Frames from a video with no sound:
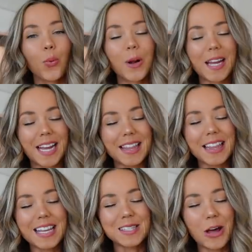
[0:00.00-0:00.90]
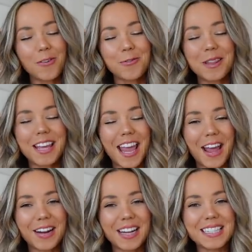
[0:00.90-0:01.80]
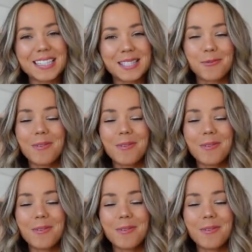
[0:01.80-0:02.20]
We're kicking things off with carrots.